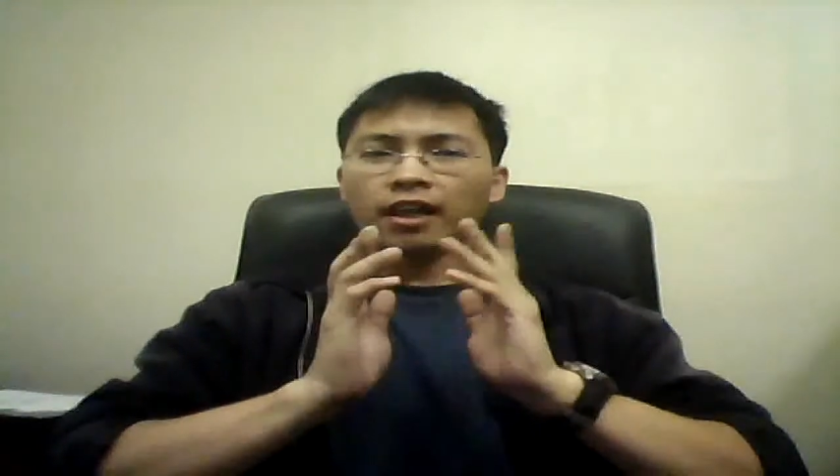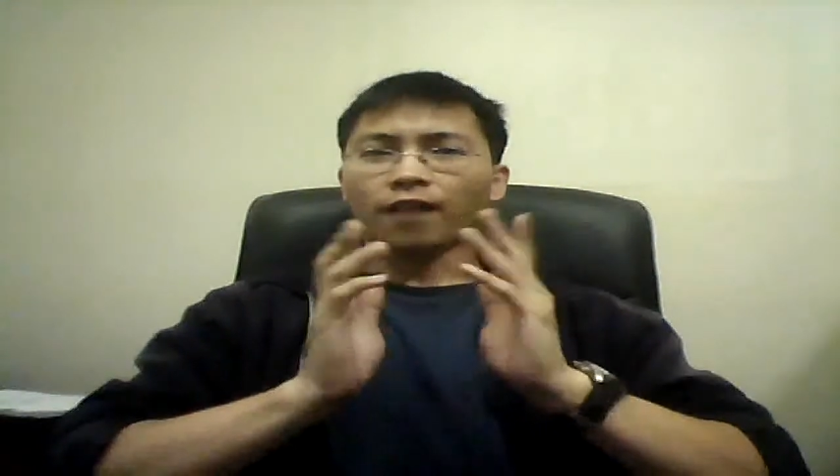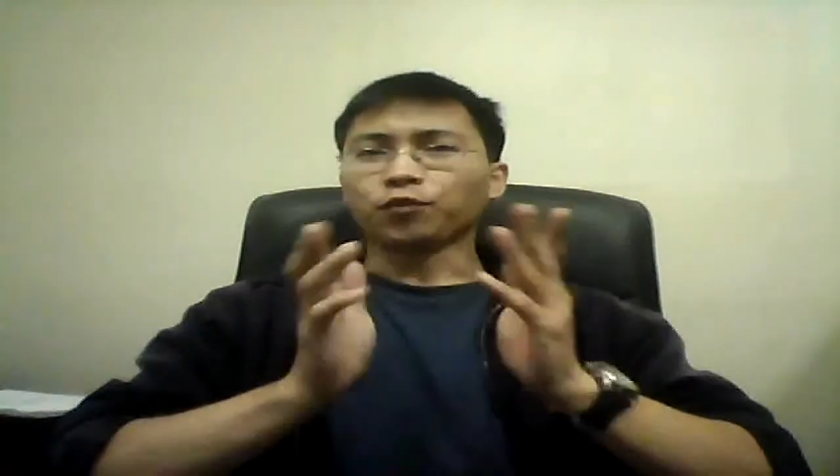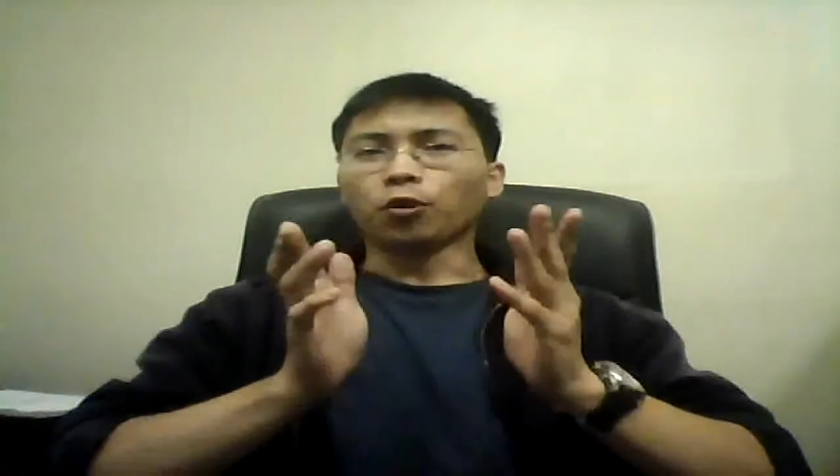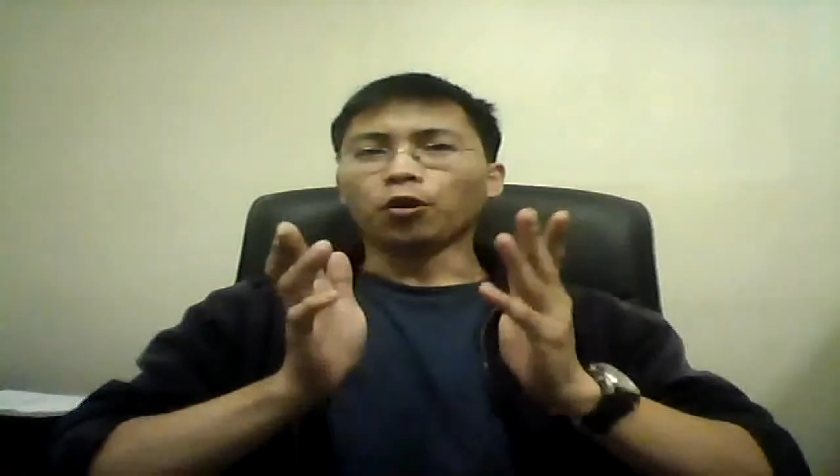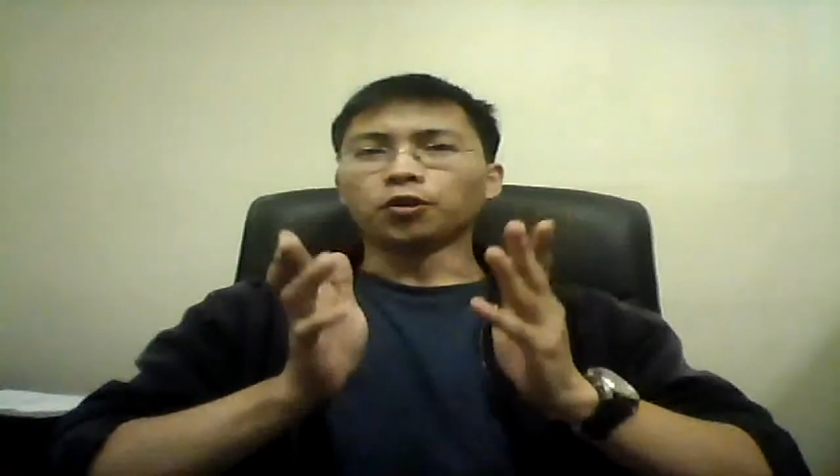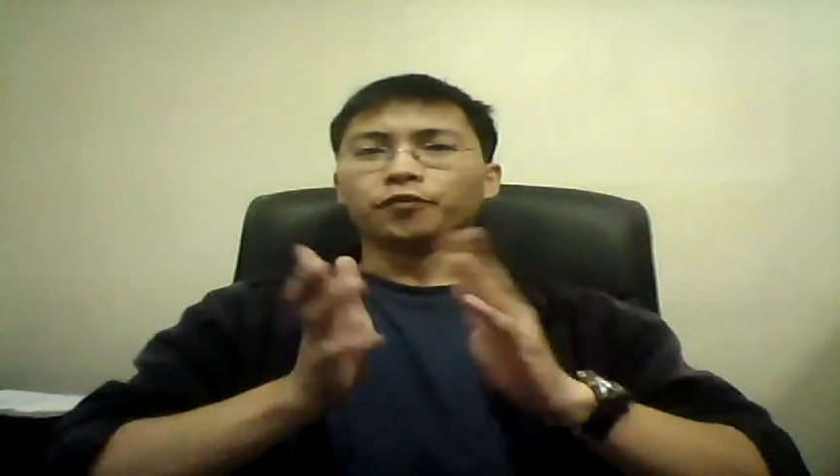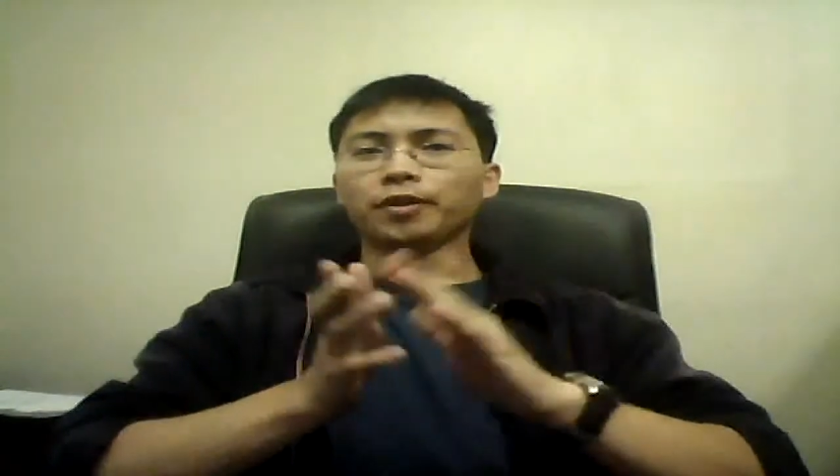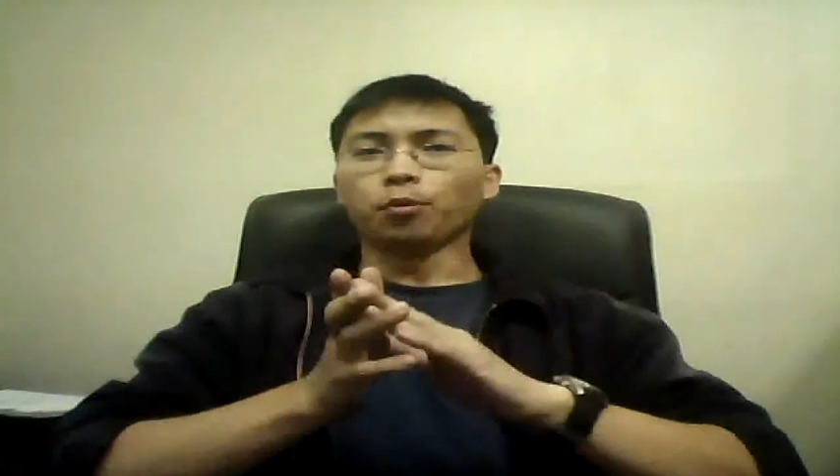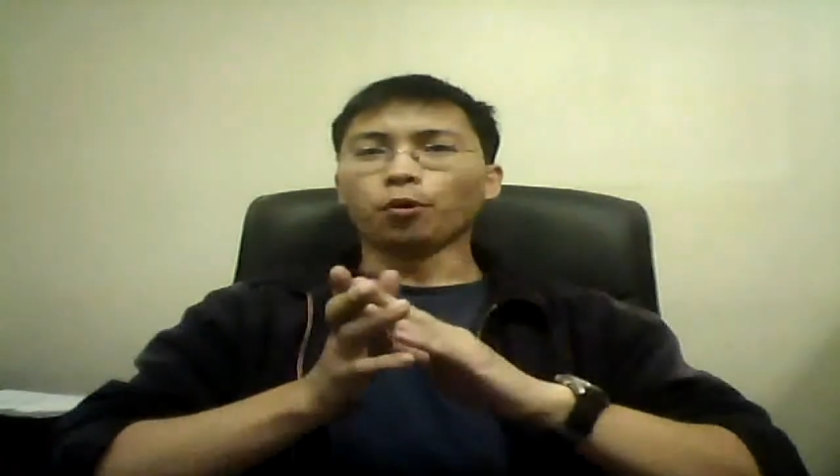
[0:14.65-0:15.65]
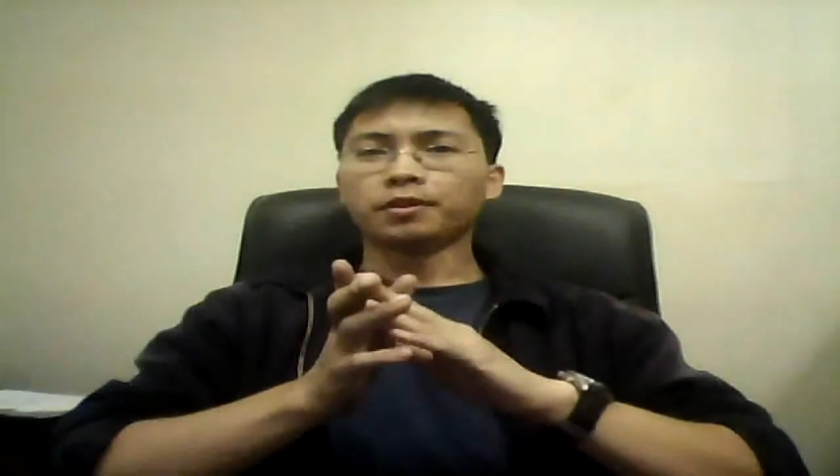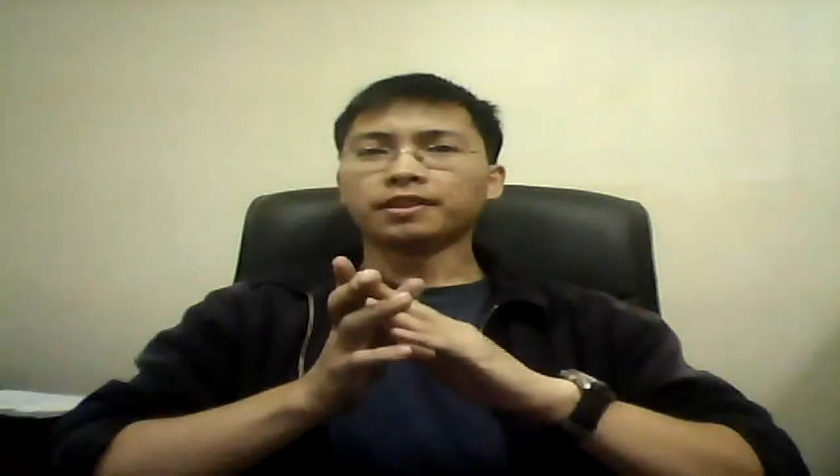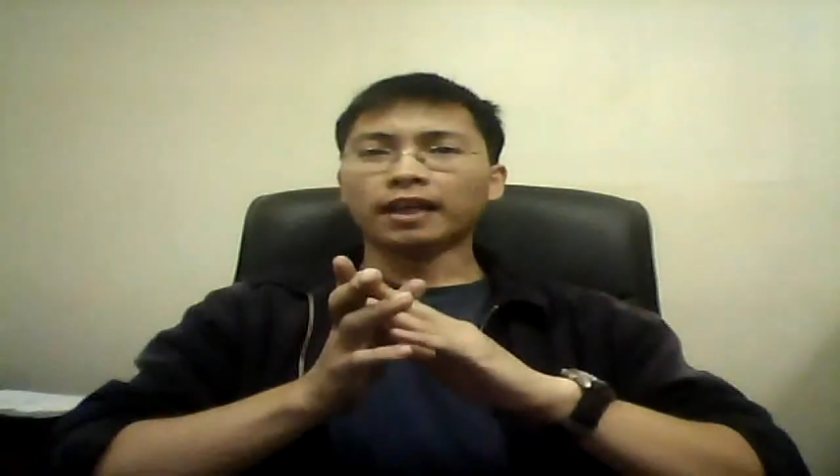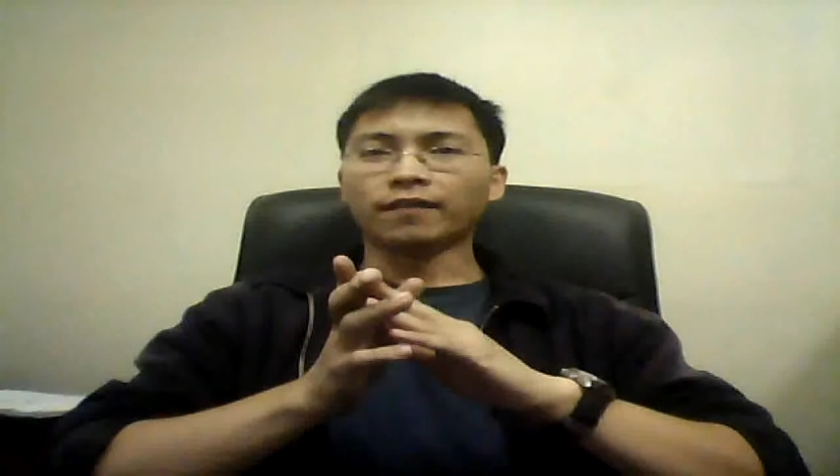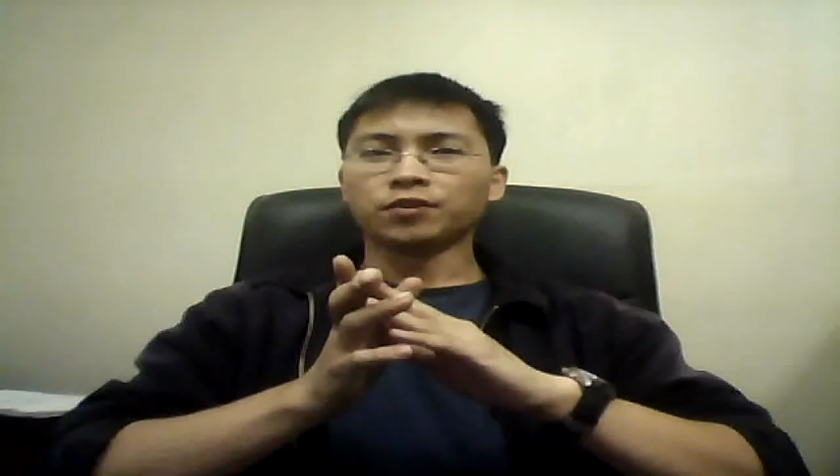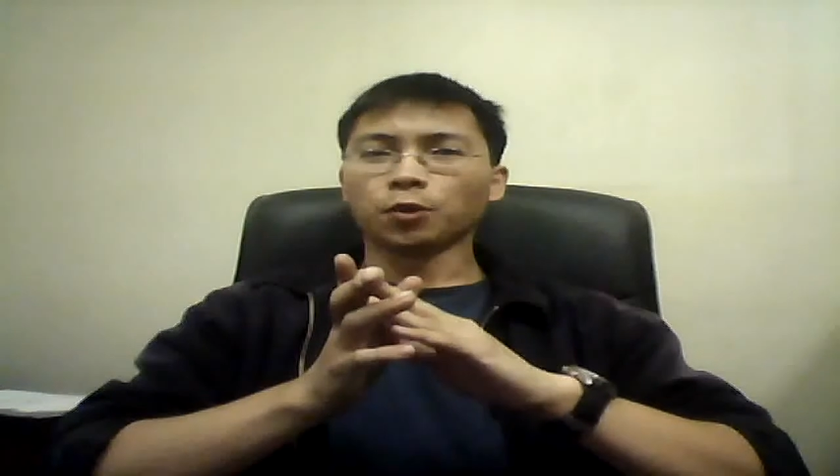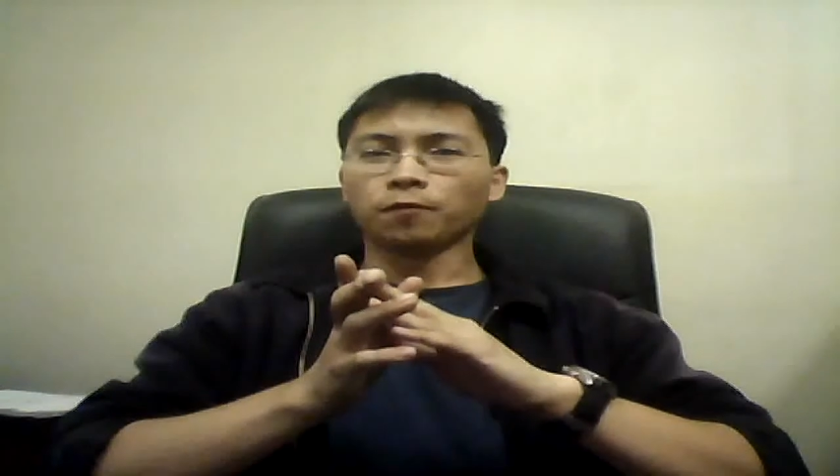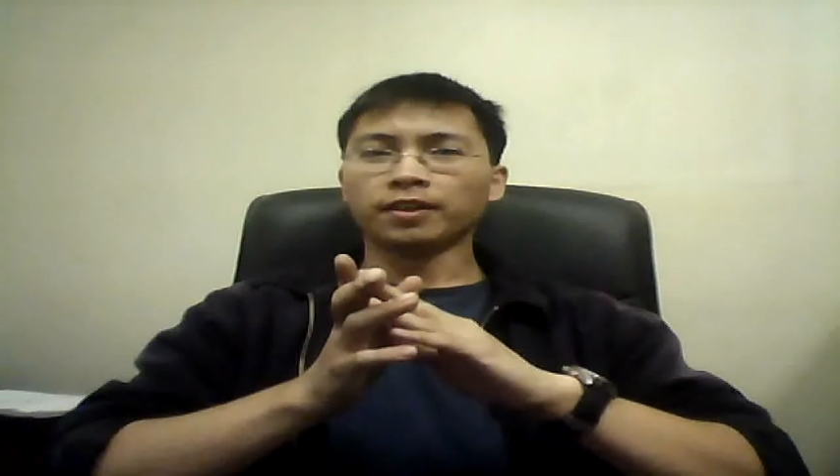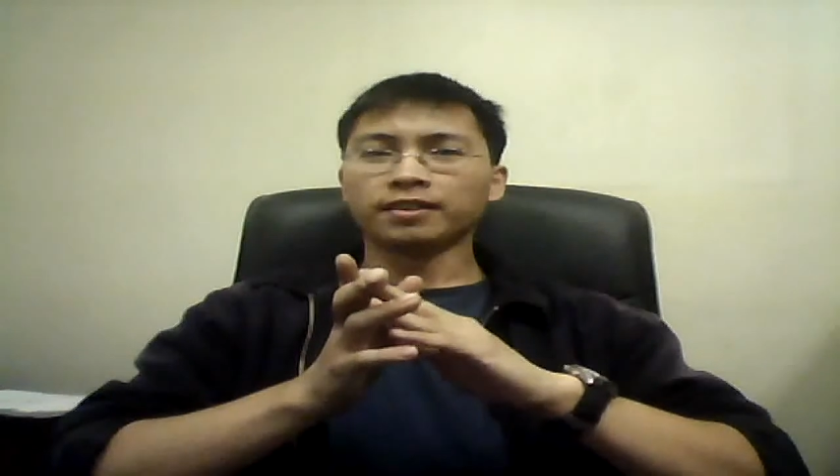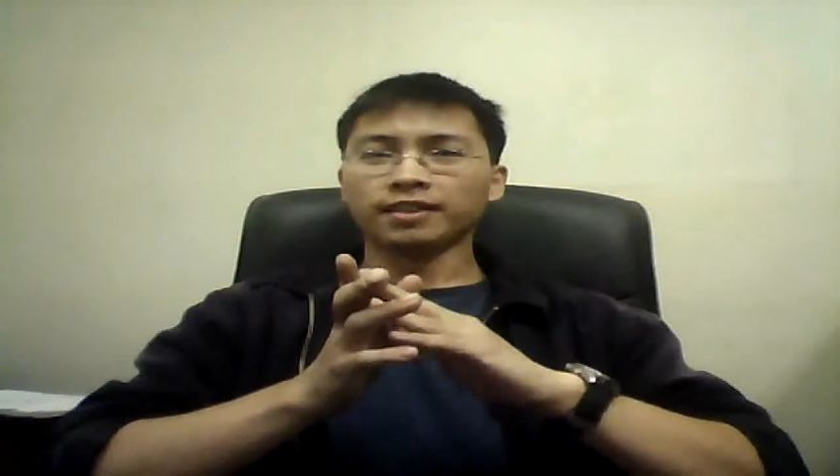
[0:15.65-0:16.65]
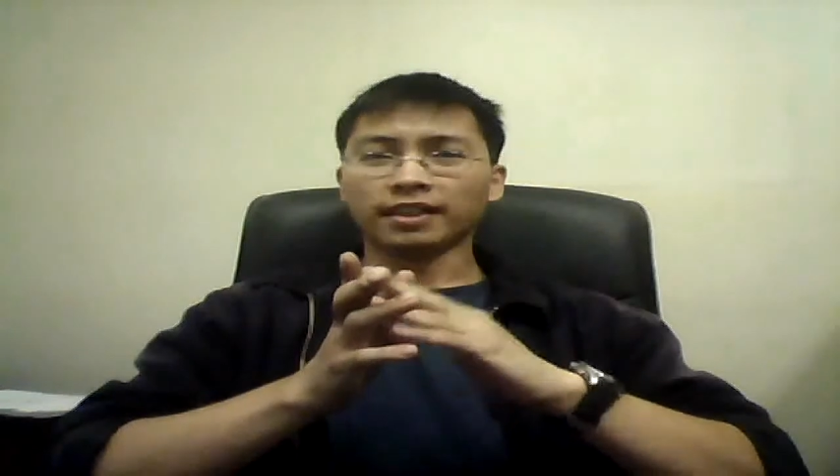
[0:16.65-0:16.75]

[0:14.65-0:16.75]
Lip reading: after all the reports that have surfaced